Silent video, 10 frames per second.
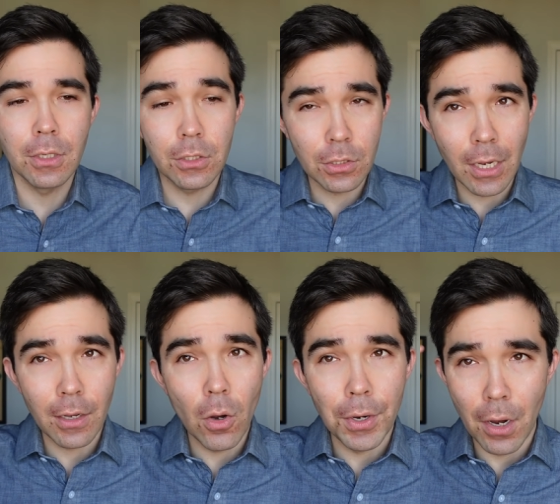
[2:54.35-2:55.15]
That's just kind
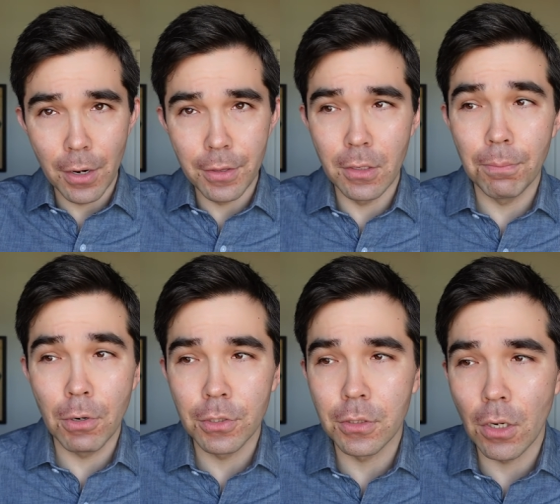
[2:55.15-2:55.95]
of going on in the
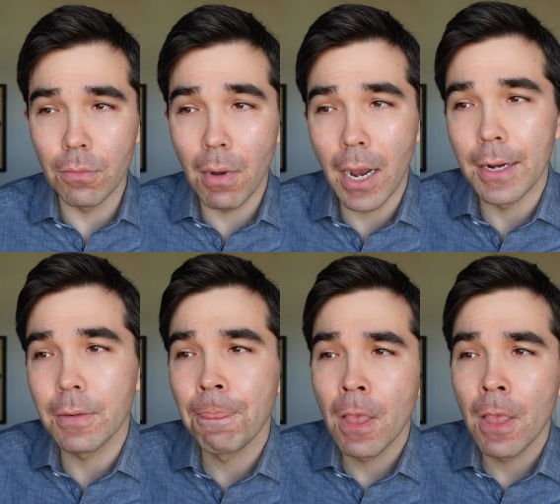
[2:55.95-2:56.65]
person's own mind.